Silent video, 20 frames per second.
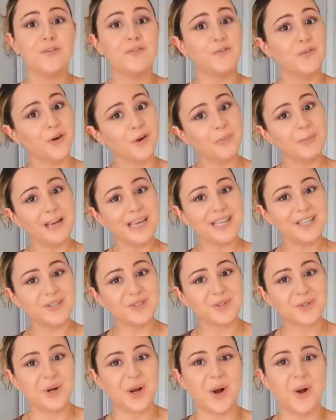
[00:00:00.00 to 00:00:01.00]
for my
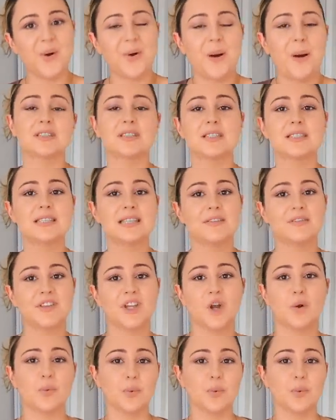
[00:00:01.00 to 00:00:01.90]
intro, this is definitely a